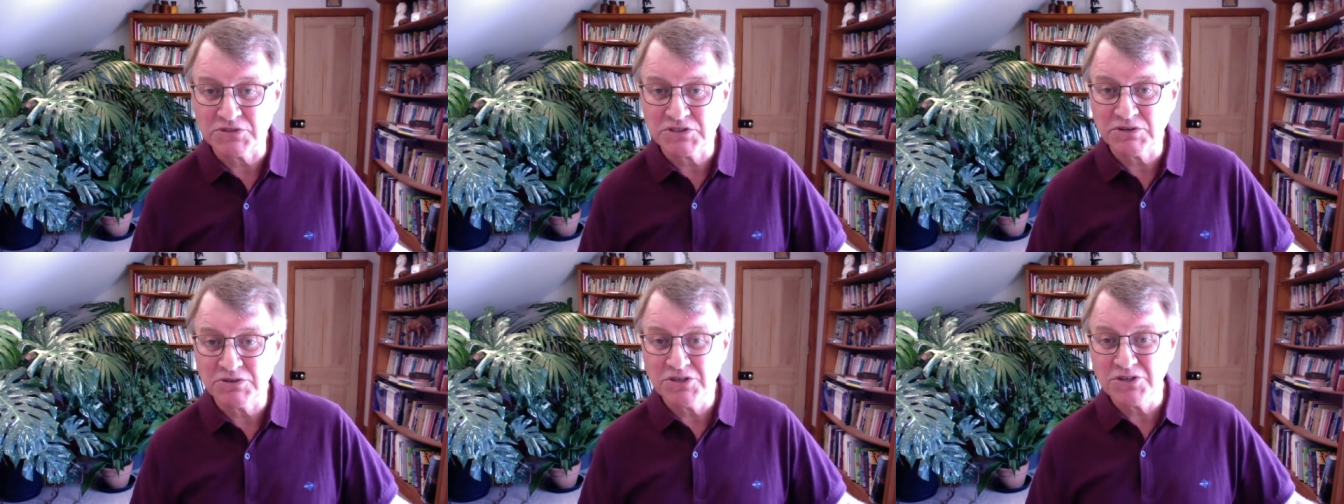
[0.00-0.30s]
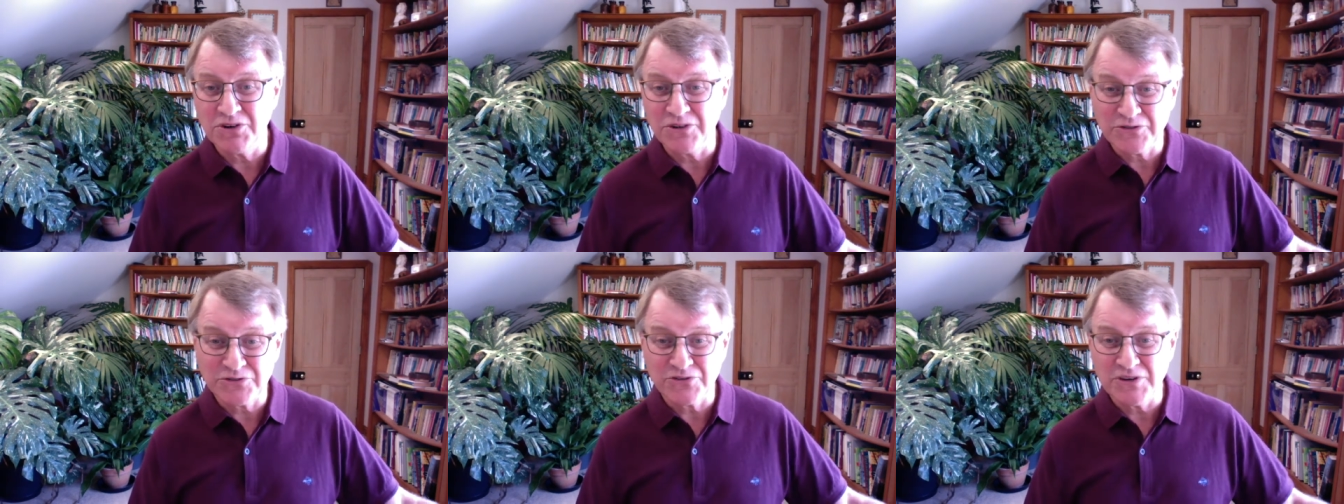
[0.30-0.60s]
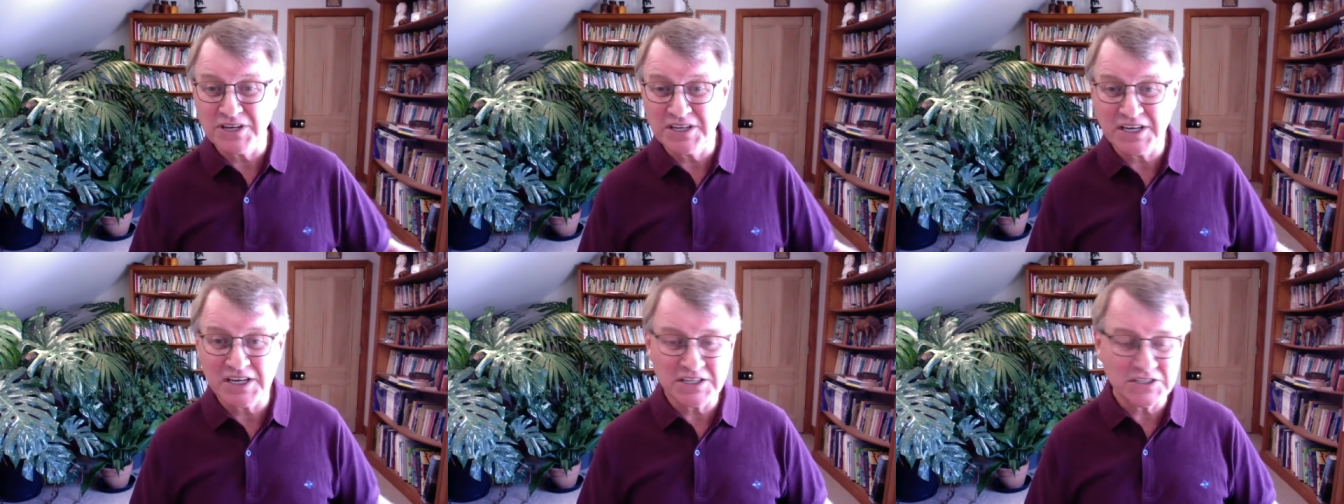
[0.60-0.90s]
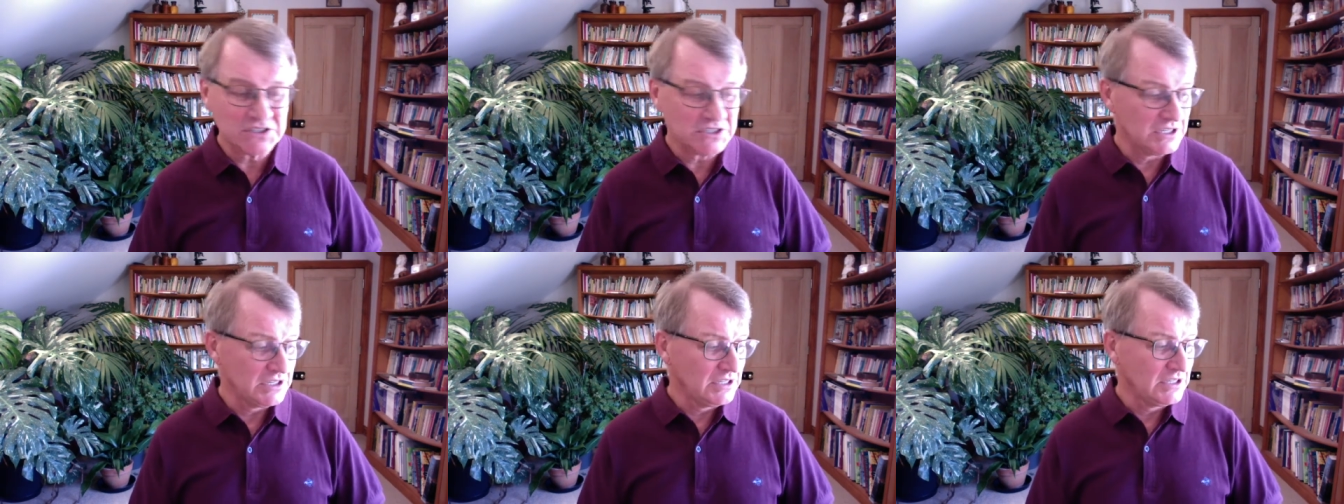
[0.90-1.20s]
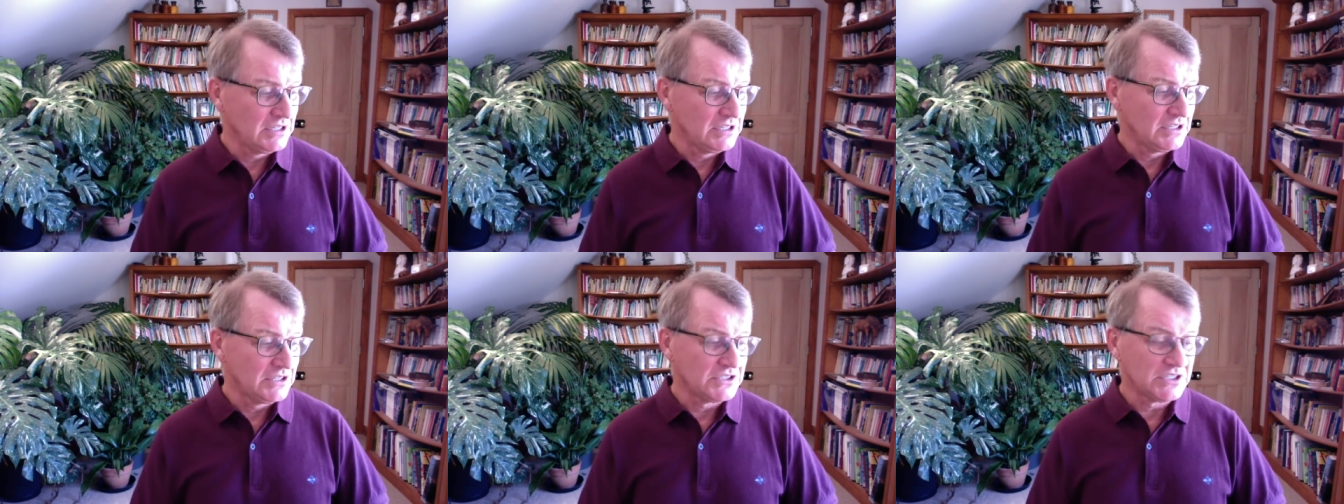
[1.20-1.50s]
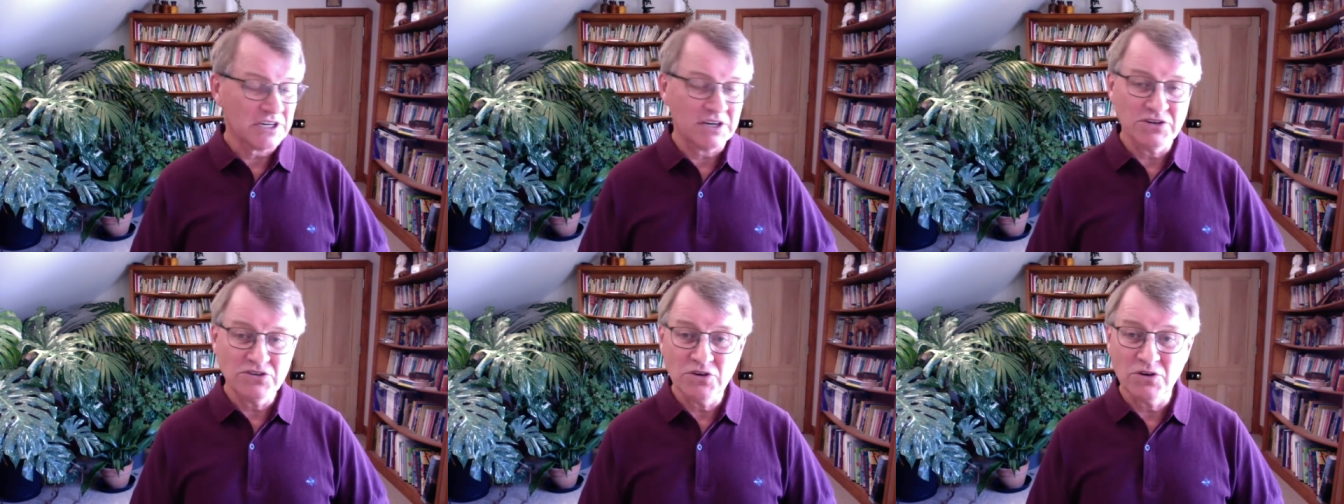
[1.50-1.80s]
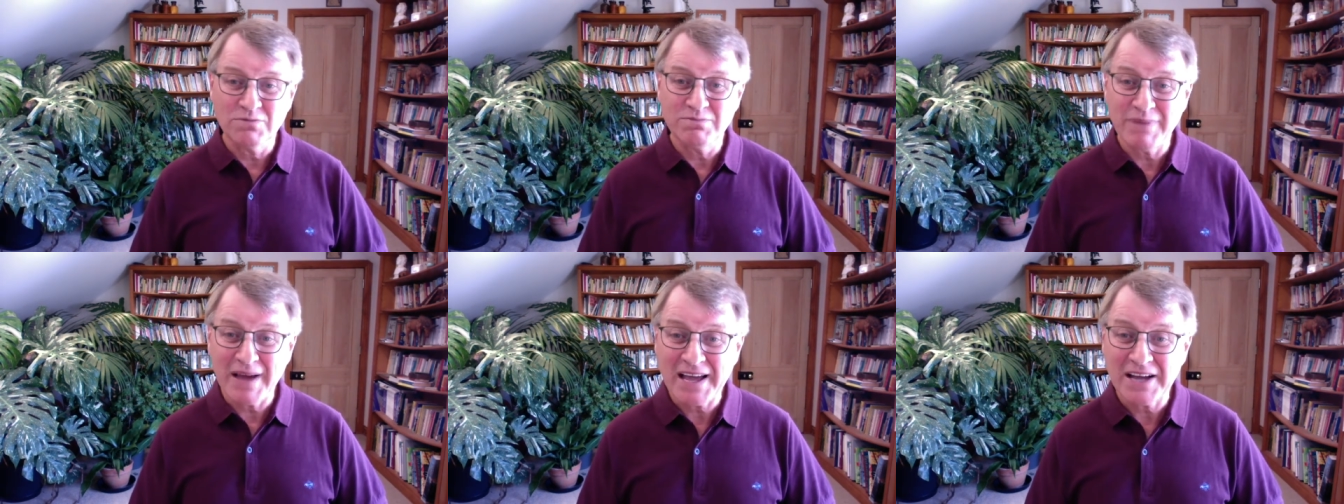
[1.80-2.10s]
So you've got three kids, so you're
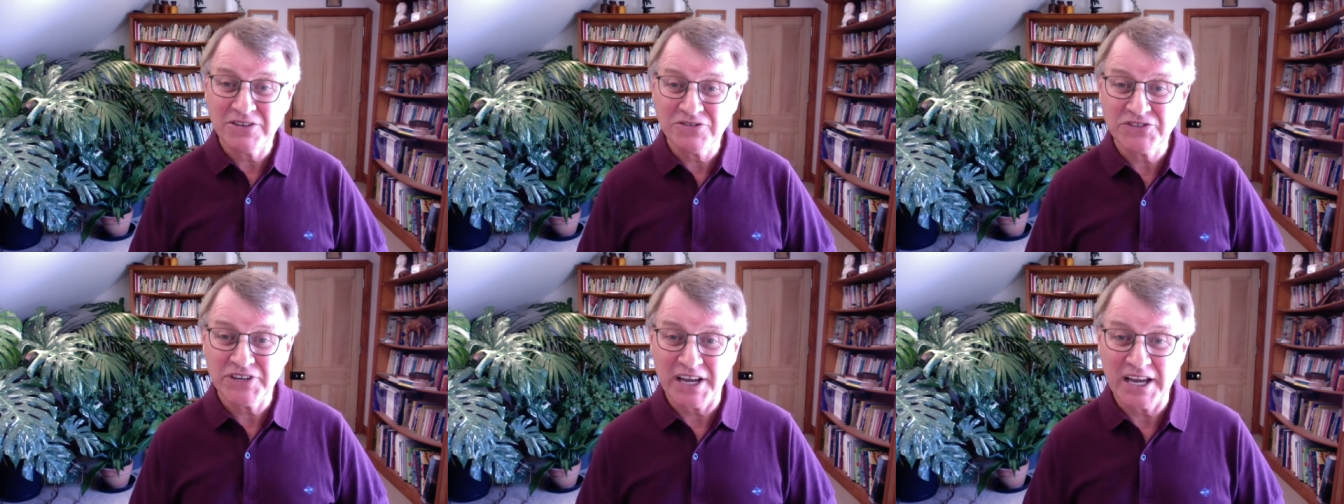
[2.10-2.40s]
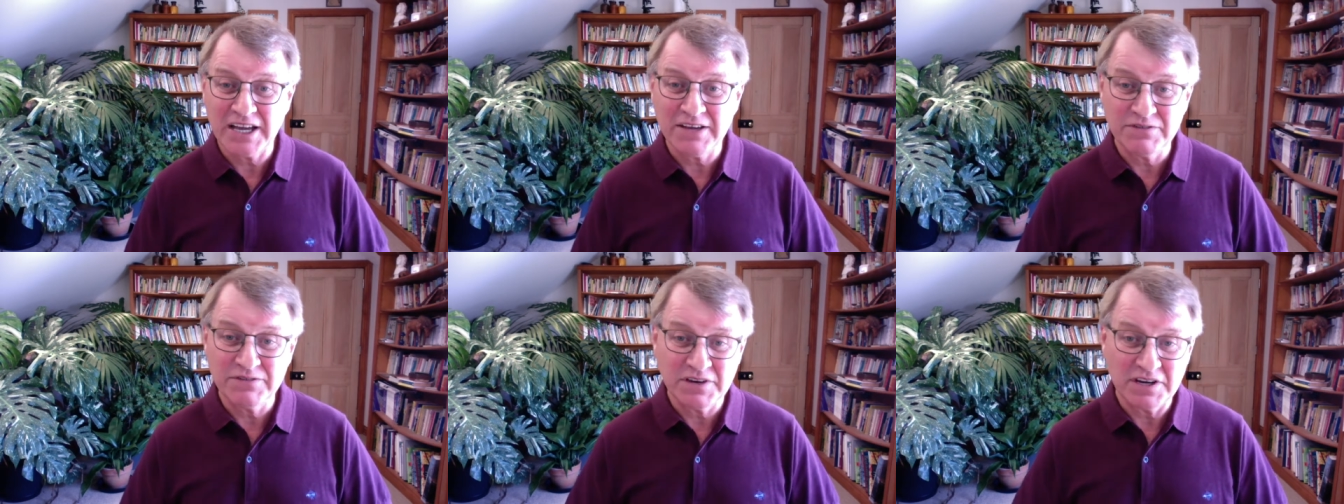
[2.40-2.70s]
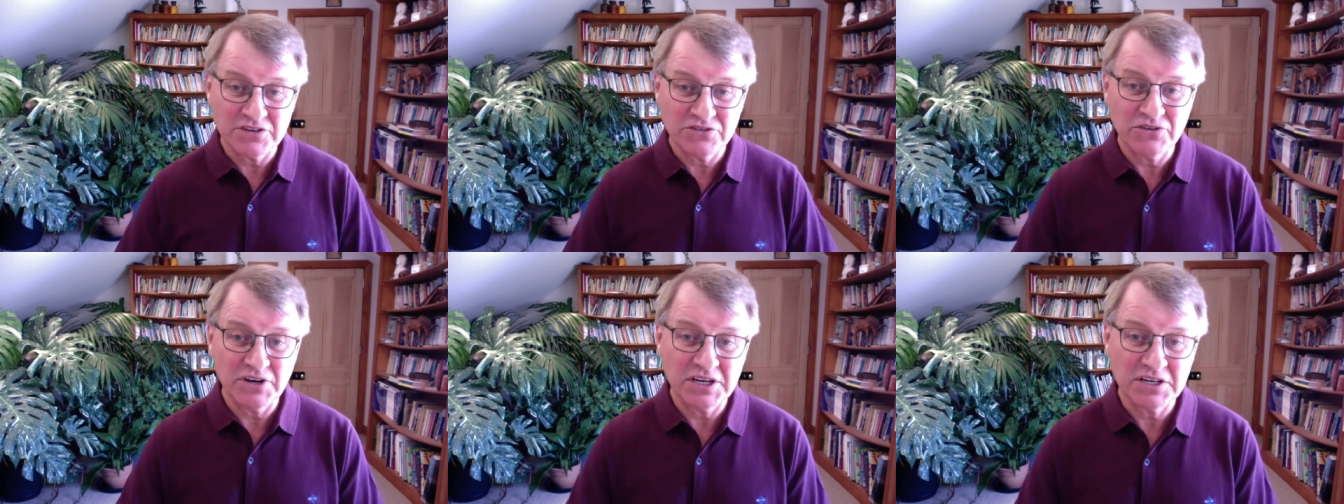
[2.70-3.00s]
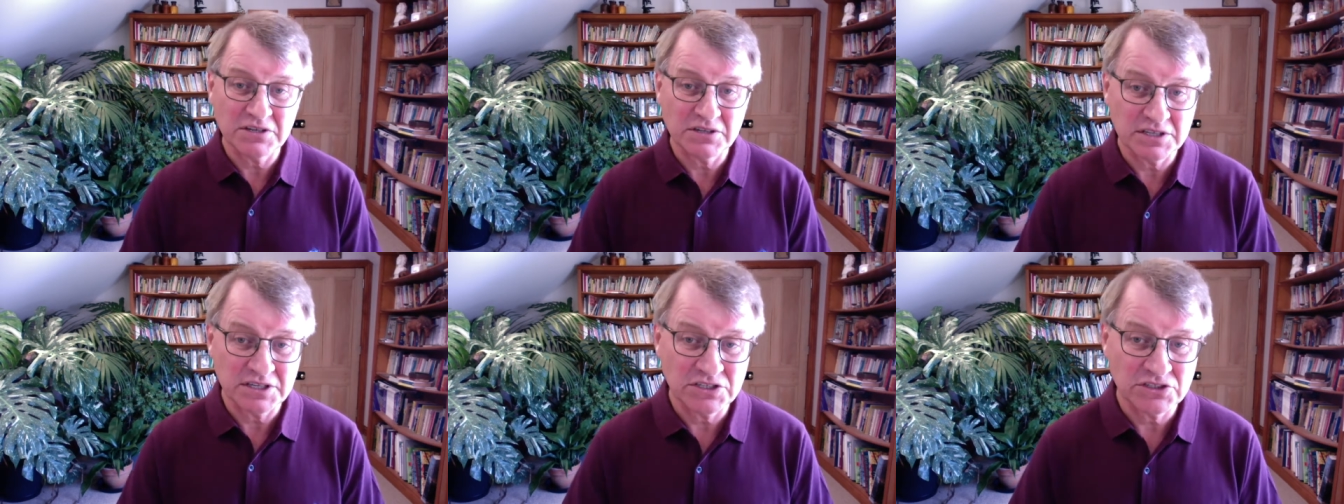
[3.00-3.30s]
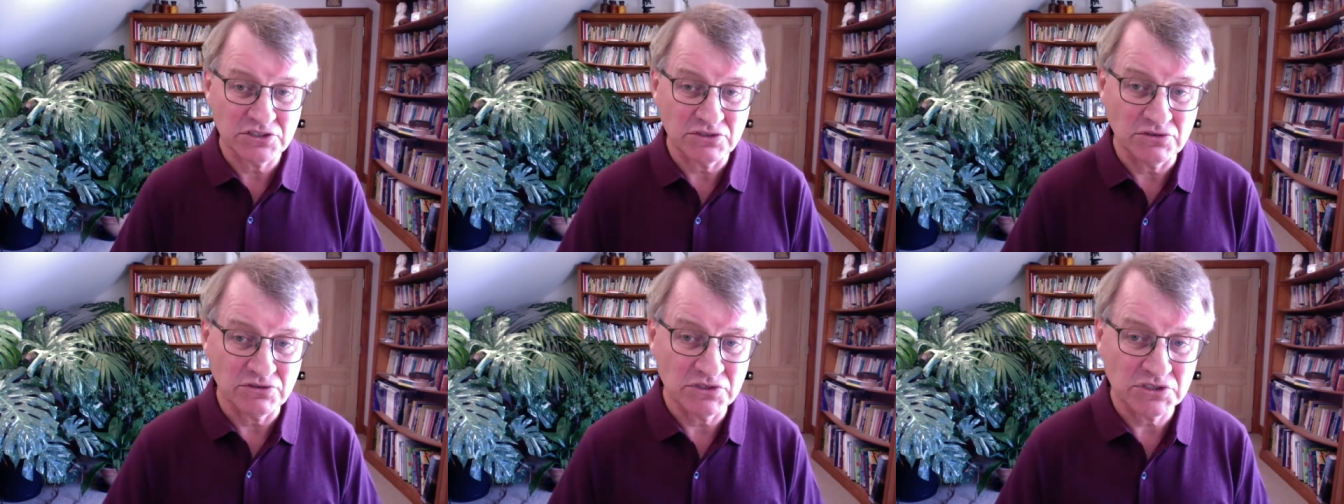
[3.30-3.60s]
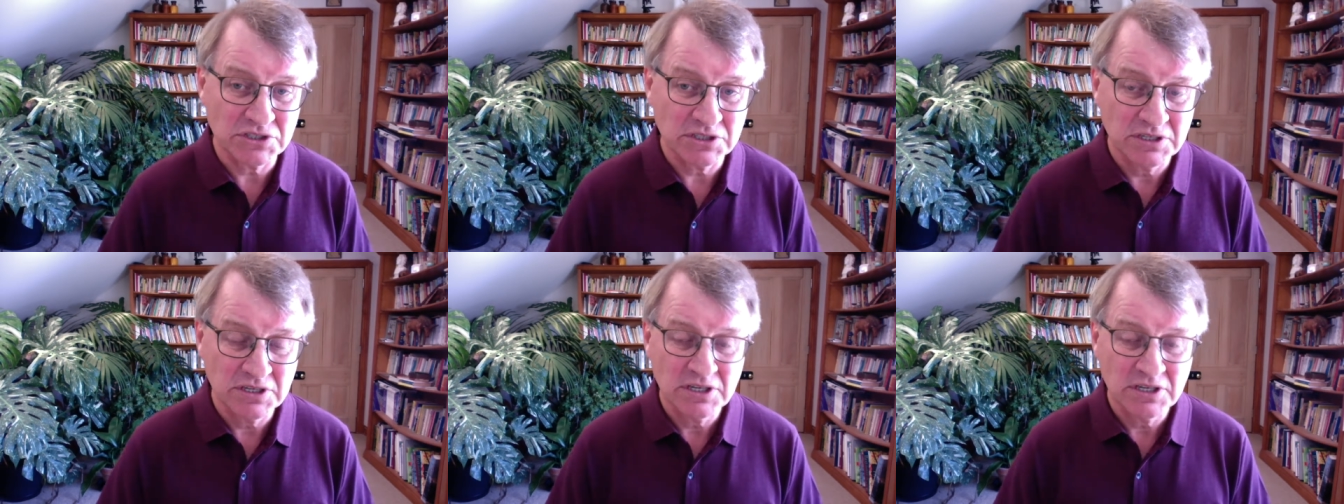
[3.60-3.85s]
bound to have adrenal issues.